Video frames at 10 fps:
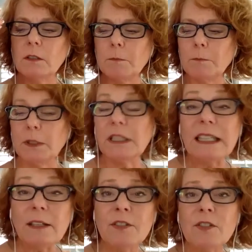
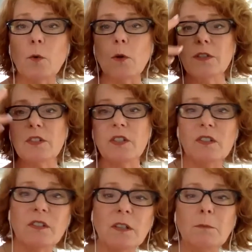beliefs or
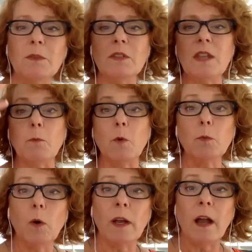systems that we're